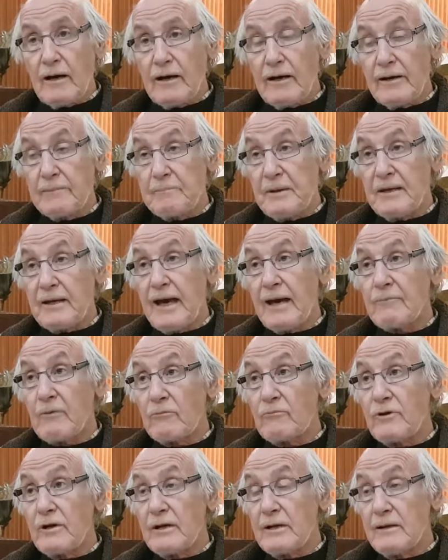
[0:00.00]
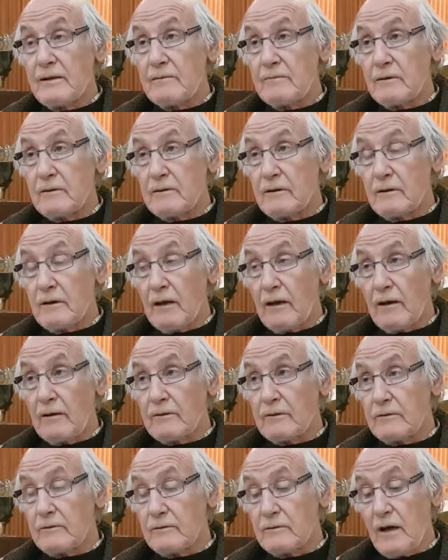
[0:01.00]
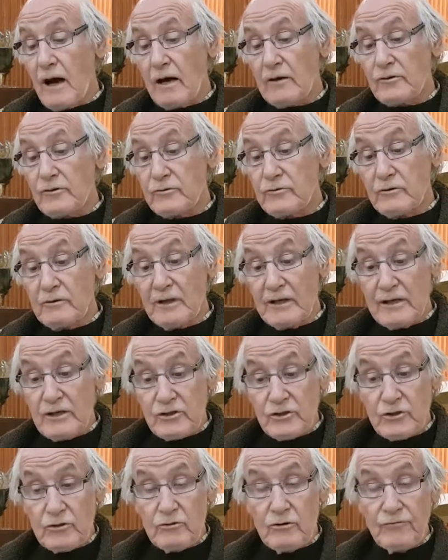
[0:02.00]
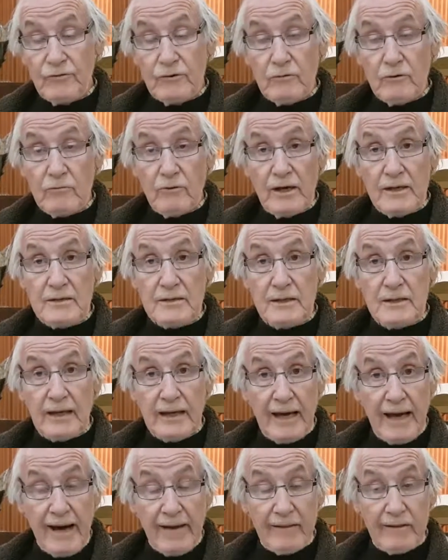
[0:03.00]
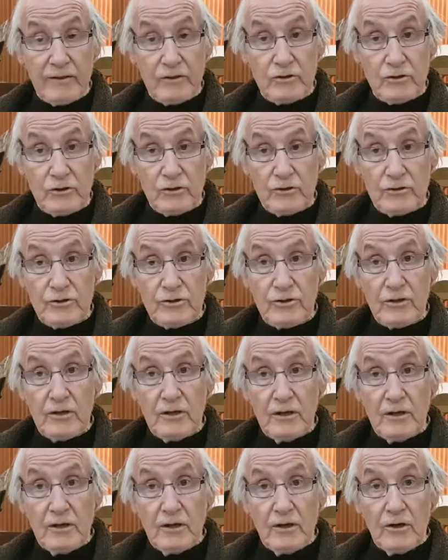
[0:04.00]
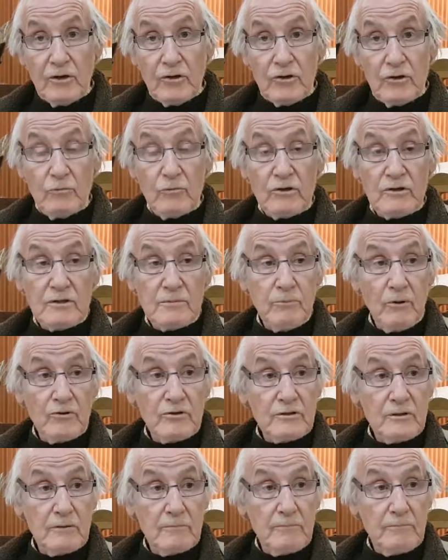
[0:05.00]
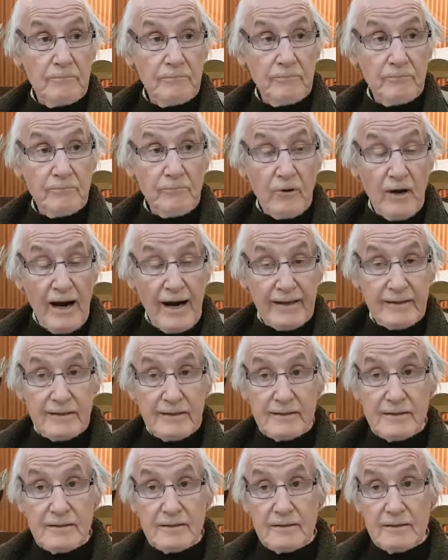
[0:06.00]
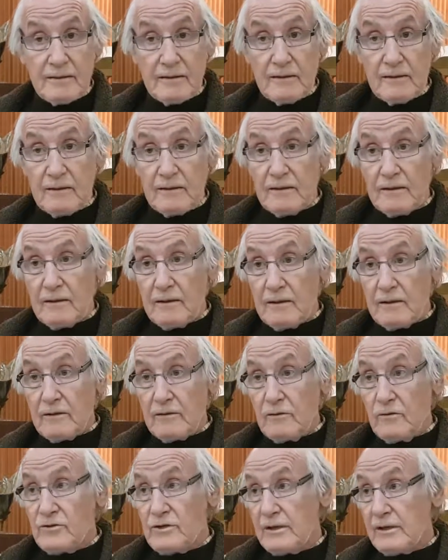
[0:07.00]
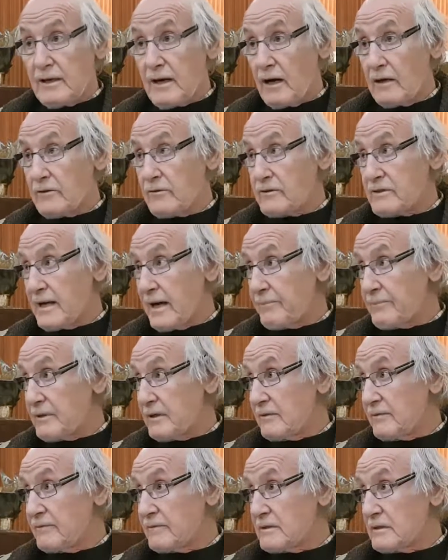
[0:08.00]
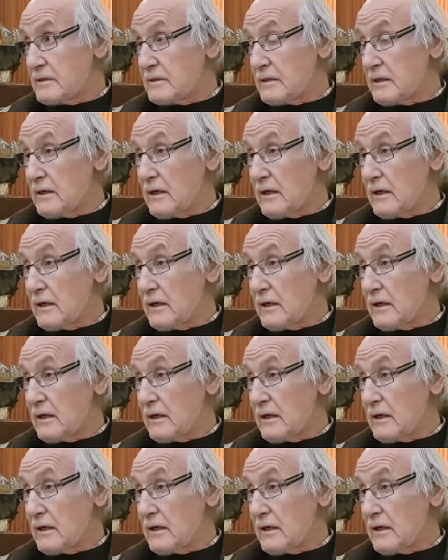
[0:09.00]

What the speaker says: it became a really doctrinal issue. If you were raised in the Catholic Church, you weren't supposed to practice using contraceptives.